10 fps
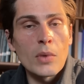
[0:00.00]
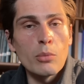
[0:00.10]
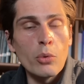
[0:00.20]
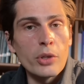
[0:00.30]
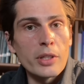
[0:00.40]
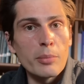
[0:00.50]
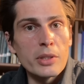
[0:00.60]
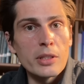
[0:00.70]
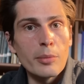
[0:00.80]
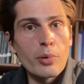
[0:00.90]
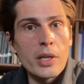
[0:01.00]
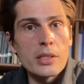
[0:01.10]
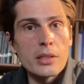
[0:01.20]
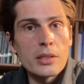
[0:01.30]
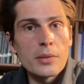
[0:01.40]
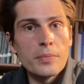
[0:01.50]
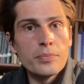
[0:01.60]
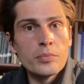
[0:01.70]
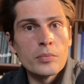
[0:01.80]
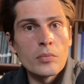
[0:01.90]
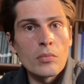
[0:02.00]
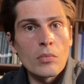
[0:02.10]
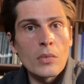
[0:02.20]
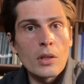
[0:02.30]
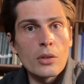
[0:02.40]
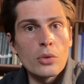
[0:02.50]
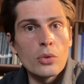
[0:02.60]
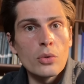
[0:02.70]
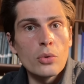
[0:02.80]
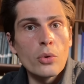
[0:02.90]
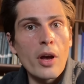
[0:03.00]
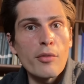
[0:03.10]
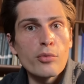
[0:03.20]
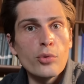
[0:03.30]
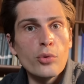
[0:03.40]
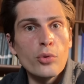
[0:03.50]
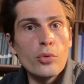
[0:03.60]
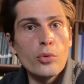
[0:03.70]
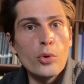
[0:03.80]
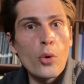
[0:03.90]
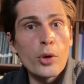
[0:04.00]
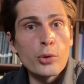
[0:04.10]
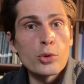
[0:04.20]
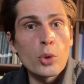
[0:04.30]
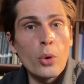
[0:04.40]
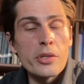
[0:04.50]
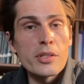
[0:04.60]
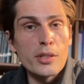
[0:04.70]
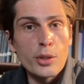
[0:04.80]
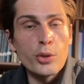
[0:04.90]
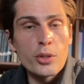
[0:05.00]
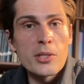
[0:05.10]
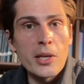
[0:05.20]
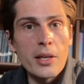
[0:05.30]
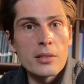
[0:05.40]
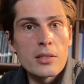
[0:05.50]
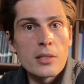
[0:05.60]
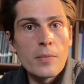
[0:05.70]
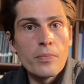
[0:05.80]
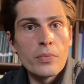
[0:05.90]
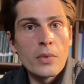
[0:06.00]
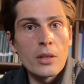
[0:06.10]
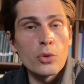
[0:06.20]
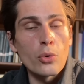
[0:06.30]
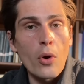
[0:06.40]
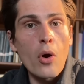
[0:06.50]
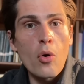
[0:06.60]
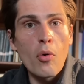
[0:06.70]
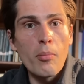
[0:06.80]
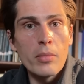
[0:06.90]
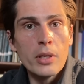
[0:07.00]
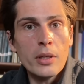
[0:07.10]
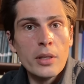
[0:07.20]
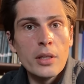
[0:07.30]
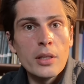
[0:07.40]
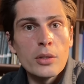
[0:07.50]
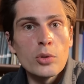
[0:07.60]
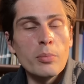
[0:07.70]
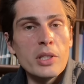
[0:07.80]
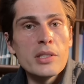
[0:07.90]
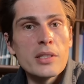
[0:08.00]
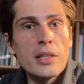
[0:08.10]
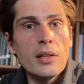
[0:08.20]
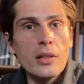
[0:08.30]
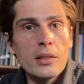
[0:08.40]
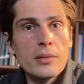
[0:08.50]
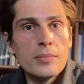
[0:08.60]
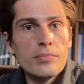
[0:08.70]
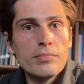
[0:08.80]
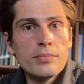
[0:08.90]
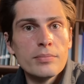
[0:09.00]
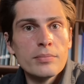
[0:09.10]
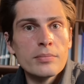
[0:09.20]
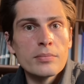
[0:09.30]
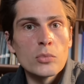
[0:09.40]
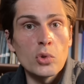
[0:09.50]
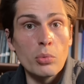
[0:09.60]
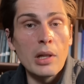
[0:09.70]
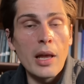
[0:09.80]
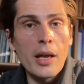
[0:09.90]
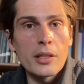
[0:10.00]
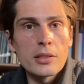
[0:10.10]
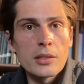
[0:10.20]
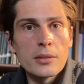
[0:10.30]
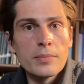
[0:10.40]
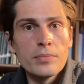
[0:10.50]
But when you come into the presence, you have no other choice in a good sense. You're home to be still, to relax.